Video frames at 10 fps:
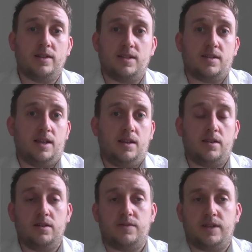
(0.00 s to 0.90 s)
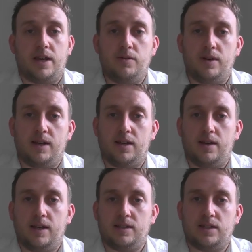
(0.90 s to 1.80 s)
is the third video
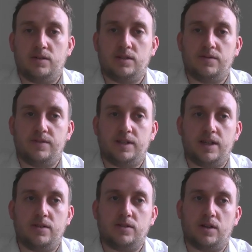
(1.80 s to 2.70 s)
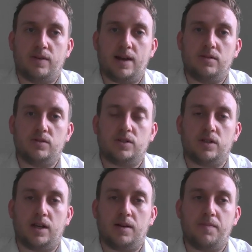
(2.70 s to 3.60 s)
in a series of videos around
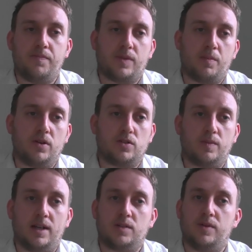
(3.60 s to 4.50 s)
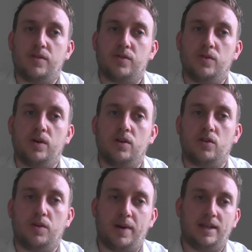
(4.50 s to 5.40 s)
postural management through an
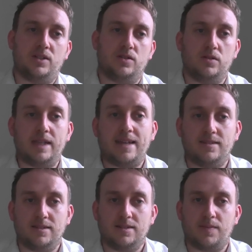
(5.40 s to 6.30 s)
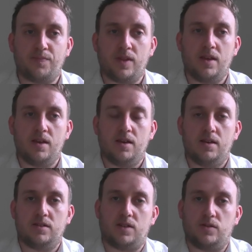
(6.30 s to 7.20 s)
occupational lens.
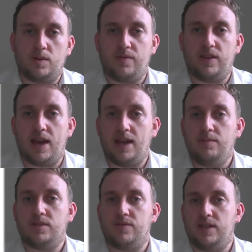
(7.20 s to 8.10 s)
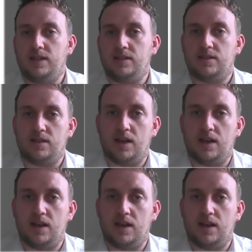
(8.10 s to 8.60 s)
So some of the aims of this